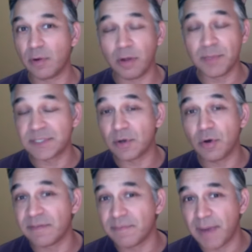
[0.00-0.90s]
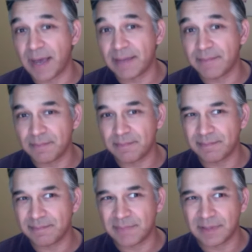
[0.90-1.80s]
almost all of my
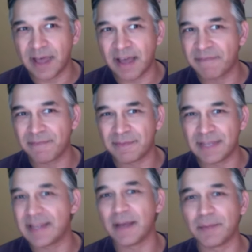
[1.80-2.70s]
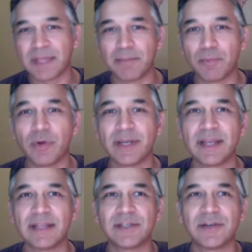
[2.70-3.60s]
life leading up to that point.
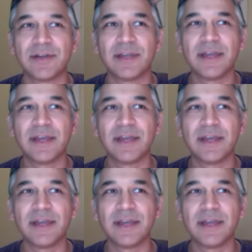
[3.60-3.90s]
And so,